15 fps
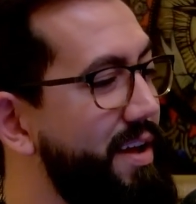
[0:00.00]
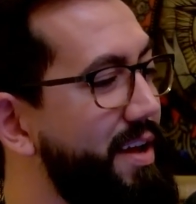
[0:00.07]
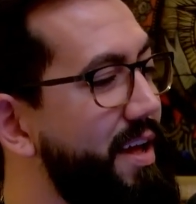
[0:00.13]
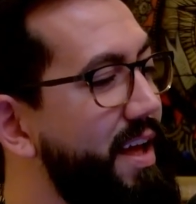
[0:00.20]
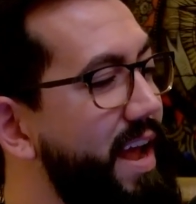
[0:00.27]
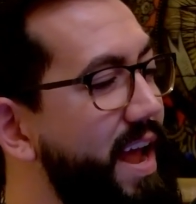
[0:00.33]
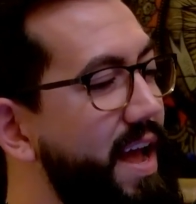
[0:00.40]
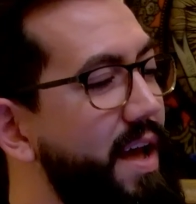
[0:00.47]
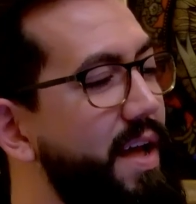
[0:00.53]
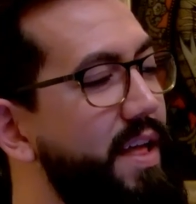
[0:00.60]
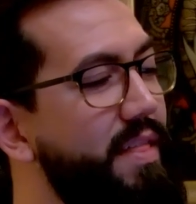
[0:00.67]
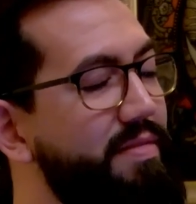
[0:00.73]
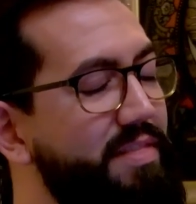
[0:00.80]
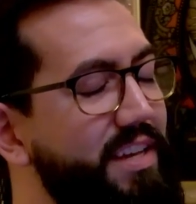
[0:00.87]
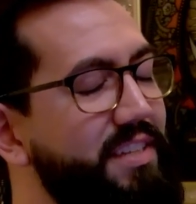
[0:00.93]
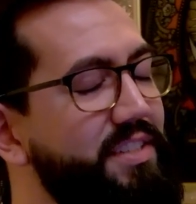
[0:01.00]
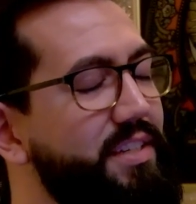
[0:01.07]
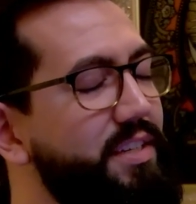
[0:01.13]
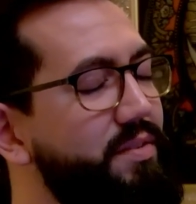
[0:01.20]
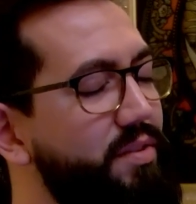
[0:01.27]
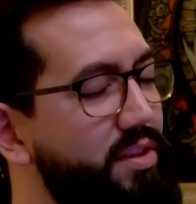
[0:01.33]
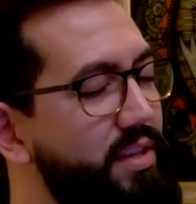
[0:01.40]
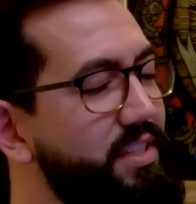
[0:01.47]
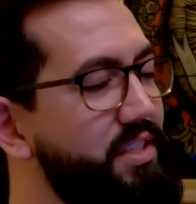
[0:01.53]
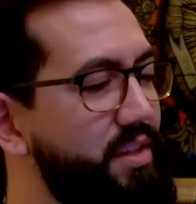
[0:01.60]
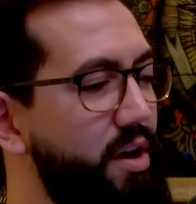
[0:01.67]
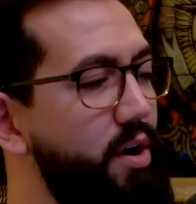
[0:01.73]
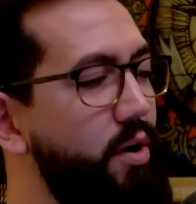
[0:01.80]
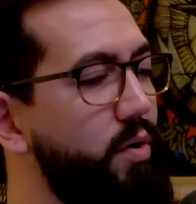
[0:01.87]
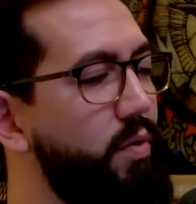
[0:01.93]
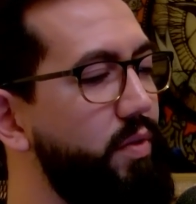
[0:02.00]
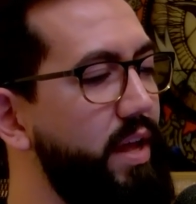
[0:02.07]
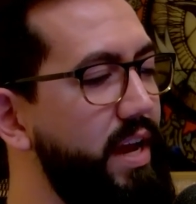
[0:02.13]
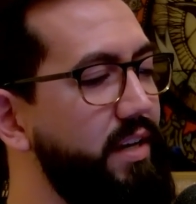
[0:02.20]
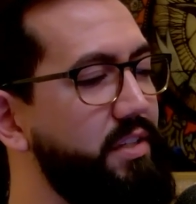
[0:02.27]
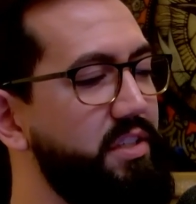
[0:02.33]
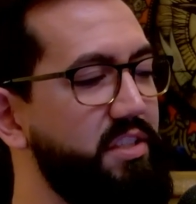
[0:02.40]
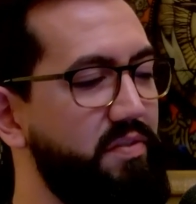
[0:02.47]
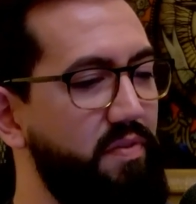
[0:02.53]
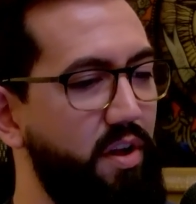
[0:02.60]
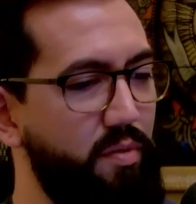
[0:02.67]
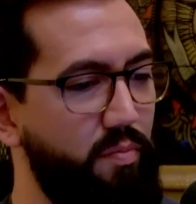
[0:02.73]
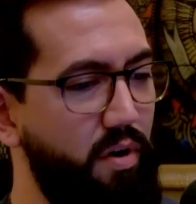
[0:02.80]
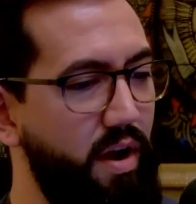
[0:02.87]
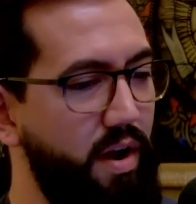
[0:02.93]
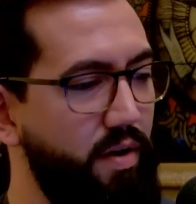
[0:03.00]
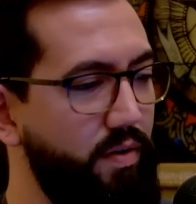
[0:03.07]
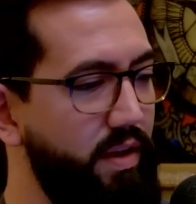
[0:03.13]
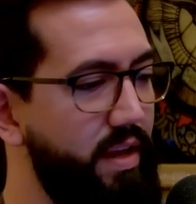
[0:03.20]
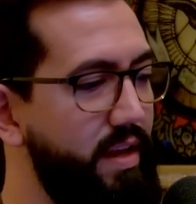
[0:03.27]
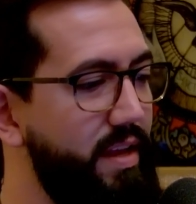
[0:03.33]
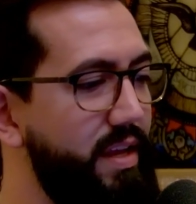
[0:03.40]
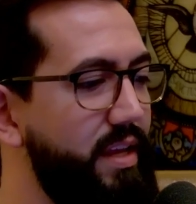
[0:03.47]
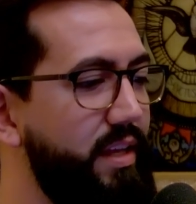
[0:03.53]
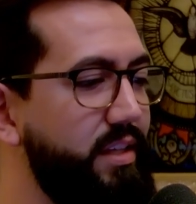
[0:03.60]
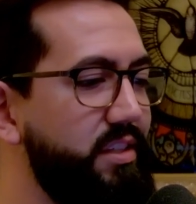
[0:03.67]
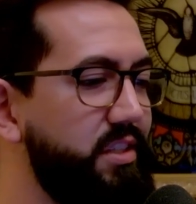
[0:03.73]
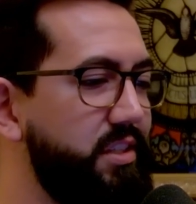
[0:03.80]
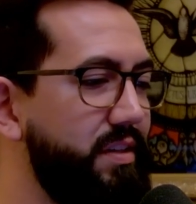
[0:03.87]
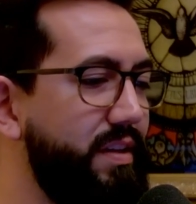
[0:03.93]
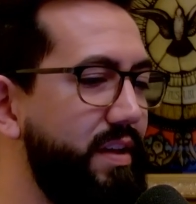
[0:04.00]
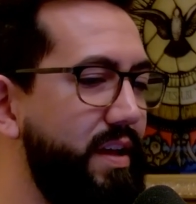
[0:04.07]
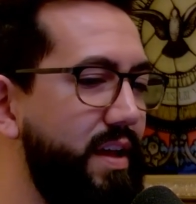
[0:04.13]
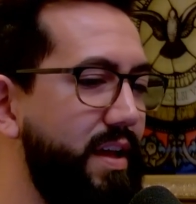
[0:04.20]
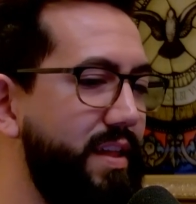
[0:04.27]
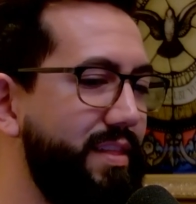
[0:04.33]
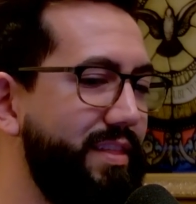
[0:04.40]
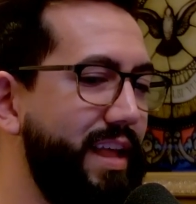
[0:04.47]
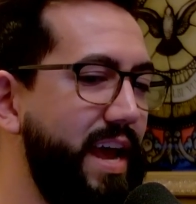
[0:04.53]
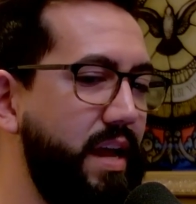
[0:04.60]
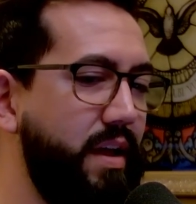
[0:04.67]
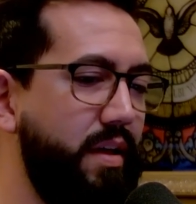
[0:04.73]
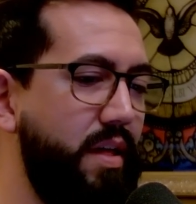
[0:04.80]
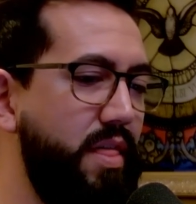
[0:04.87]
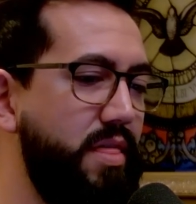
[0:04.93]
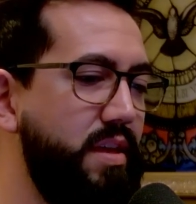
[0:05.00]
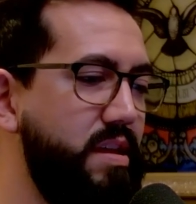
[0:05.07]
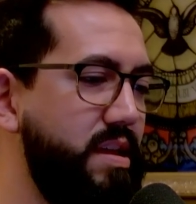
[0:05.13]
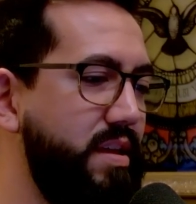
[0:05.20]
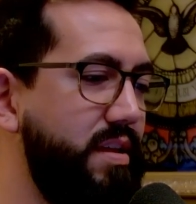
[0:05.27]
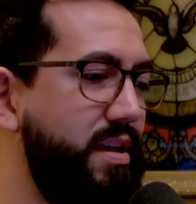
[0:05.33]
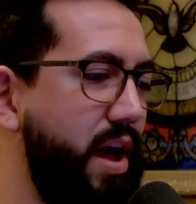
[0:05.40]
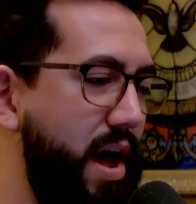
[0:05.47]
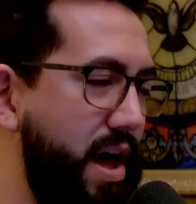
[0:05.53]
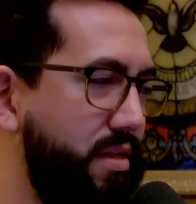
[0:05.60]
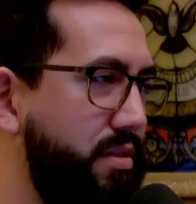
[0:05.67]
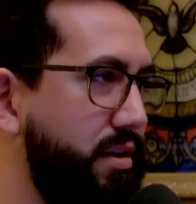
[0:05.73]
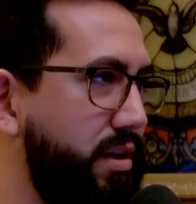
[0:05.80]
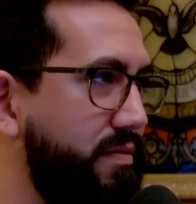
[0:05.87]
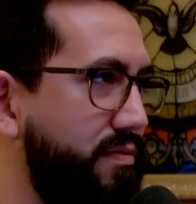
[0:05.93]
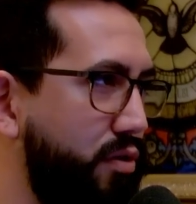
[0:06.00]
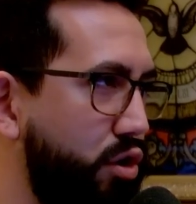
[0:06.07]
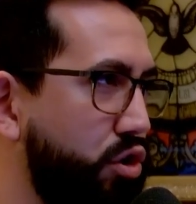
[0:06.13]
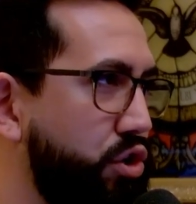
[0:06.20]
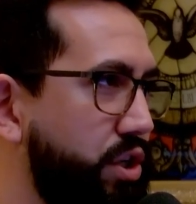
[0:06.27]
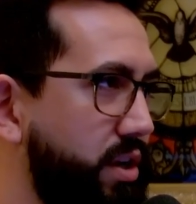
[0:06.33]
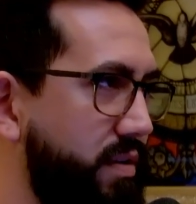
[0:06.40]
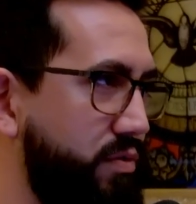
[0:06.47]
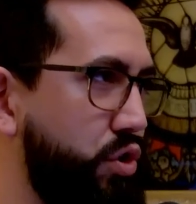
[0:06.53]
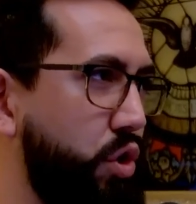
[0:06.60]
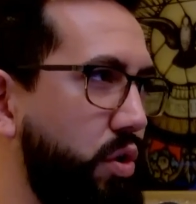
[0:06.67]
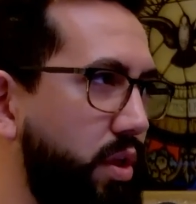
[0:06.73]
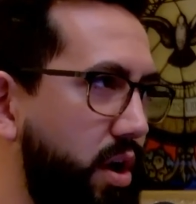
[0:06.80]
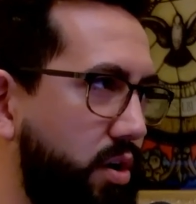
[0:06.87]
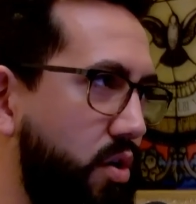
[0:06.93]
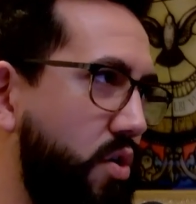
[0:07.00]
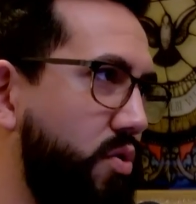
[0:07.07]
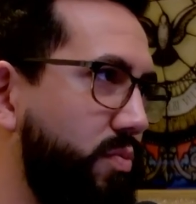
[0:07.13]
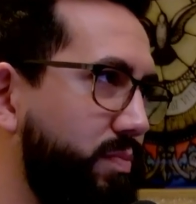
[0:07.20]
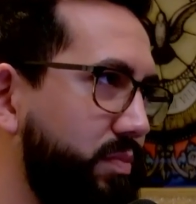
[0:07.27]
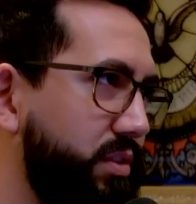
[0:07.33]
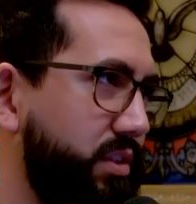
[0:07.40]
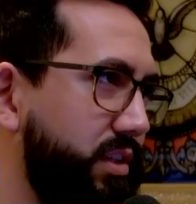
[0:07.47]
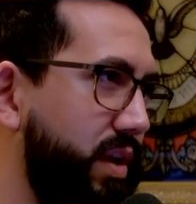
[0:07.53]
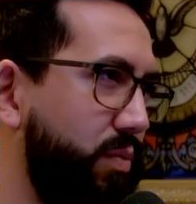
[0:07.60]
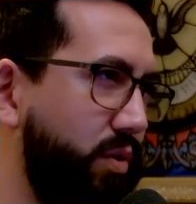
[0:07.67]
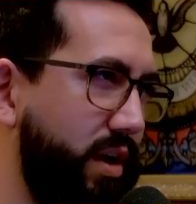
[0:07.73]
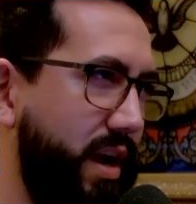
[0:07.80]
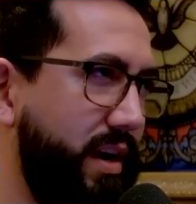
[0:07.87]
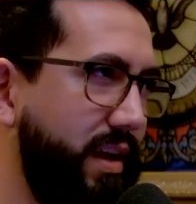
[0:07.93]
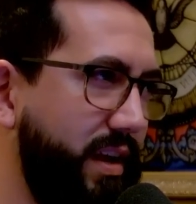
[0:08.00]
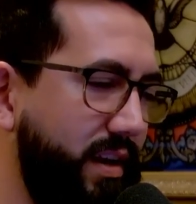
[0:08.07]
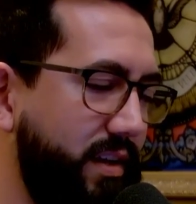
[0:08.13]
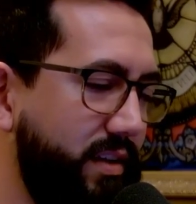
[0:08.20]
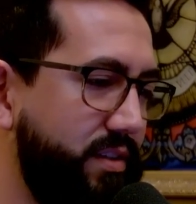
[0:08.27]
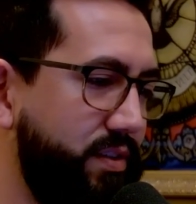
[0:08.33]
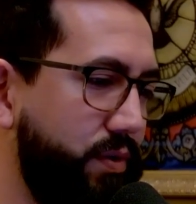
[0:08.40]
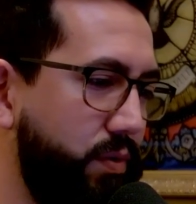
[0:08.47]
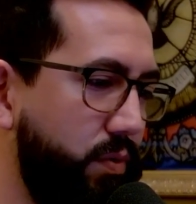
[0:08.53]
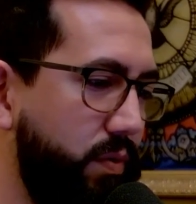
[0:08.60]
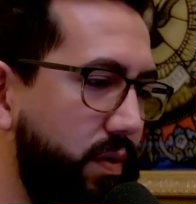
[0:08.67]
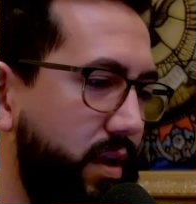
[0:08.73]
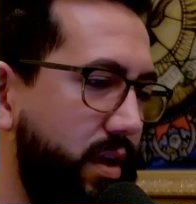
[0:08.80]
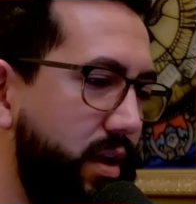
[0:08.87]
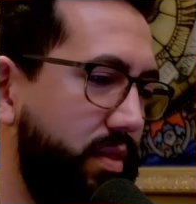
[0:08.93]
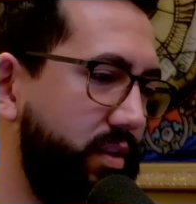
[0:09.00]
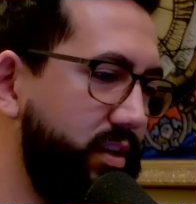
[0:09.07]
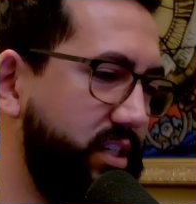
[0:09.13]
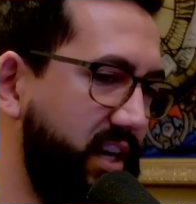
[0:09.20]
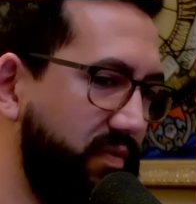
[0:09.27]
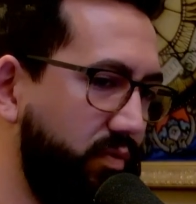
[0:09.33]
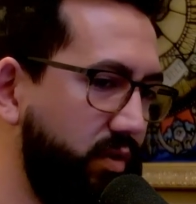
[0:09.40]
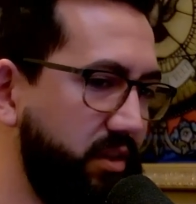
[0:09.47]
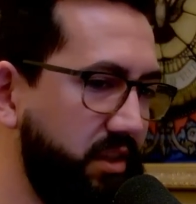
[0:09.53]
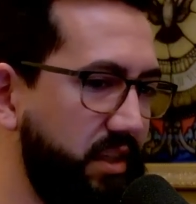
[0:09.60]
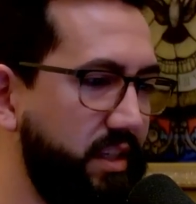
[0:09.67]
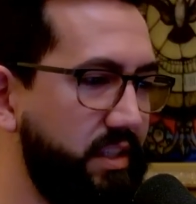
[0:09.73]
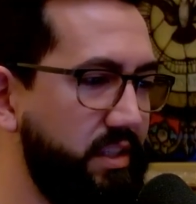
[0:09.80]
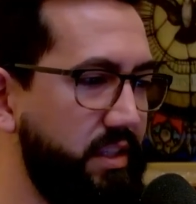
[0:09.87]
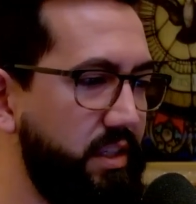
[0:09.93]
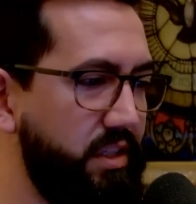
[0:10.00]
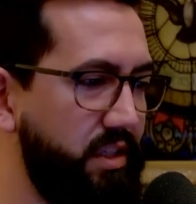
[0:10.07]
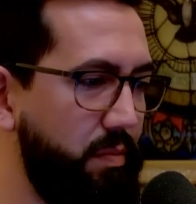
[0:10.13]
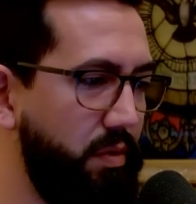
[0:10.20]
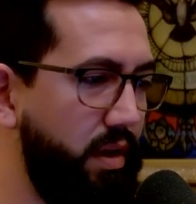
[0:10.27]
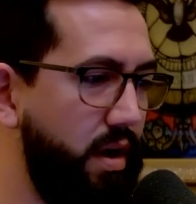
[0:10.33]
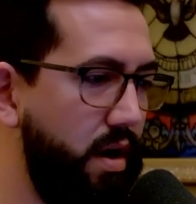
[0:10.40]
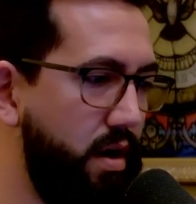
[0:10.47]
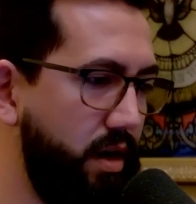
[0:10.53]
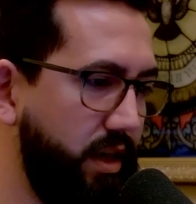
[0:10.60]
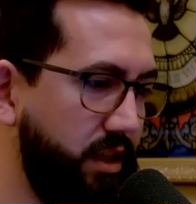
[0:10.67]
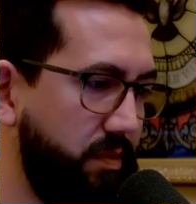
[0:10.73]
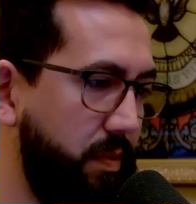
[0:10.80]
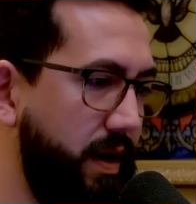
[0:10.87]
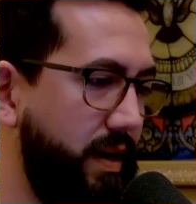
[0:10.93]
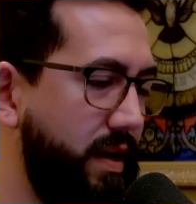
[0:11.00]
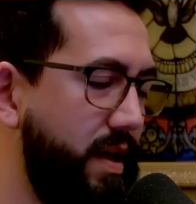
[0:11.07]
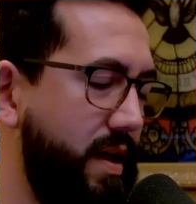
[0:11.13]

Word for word: On the show. This, is, this though, The Innocence of Father Brown is like the Catholic version of Sherlock Holmes. And we'll kind of get into the differences and the similarities. But